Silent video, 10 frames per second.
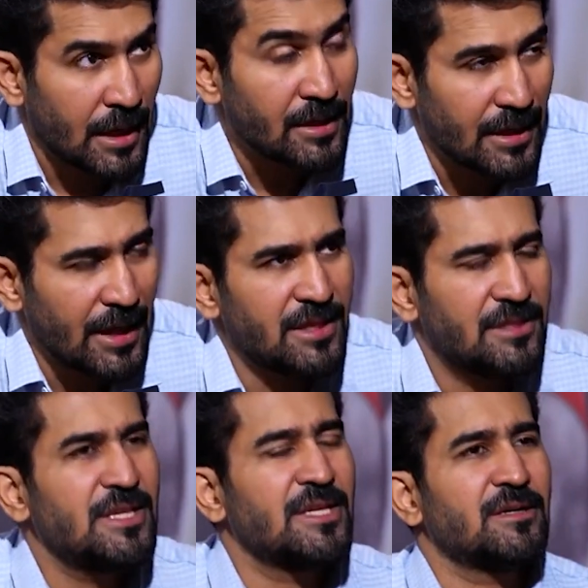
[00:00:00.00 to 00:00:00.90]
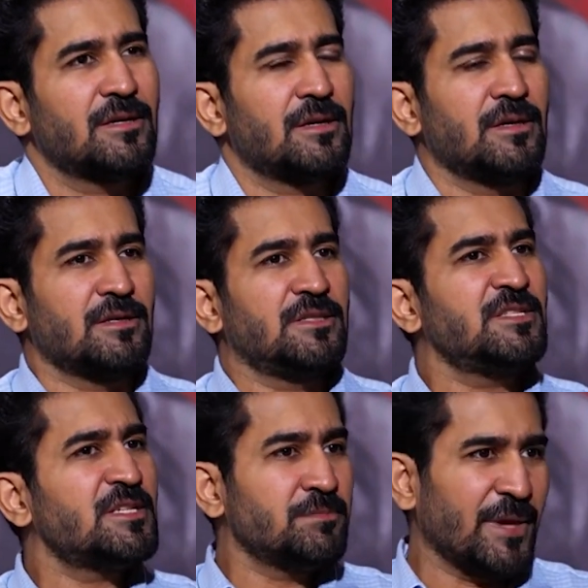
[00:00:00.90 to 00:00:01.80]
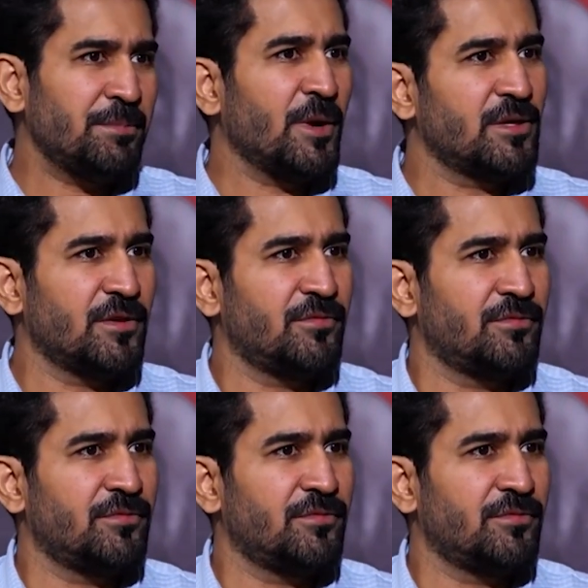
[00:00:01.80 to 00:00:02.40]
And I see, this is my point of